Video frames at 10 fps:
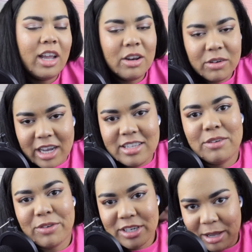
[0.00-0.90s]
I know, guys,
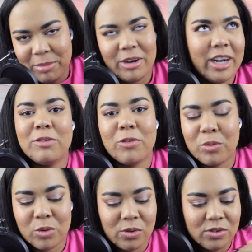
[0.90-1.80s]
different time period, different
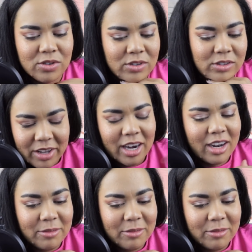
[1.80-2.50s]
rules. Now I get it.